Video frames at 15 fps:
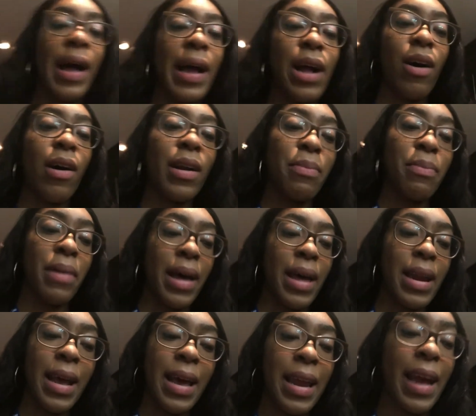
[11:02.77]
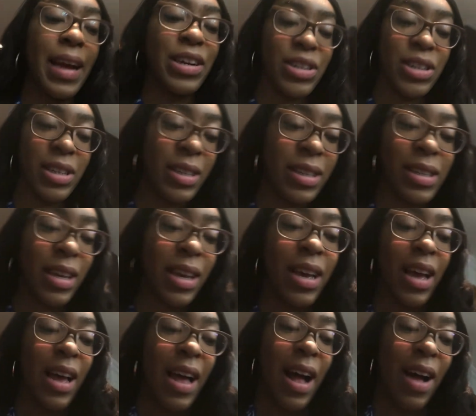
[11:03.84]
I got in bed and I was
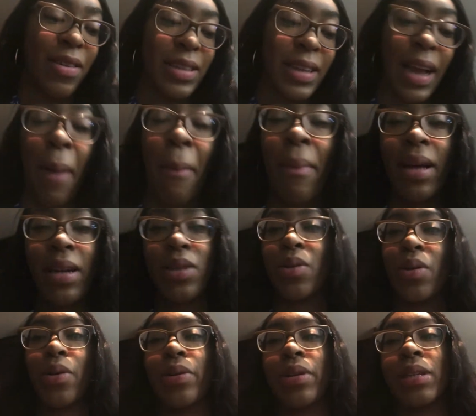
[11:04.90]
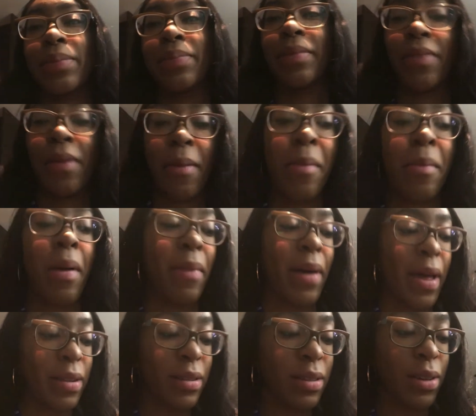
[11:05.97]
like, I might as well go to sleep if I'm in my
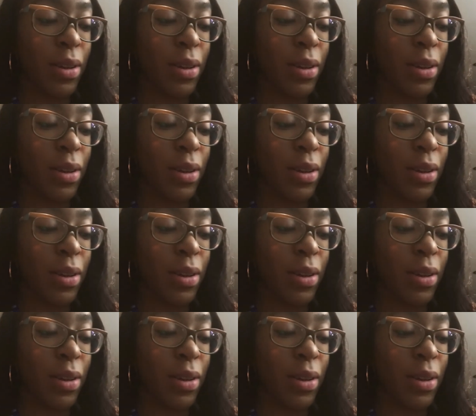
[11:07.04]
bed.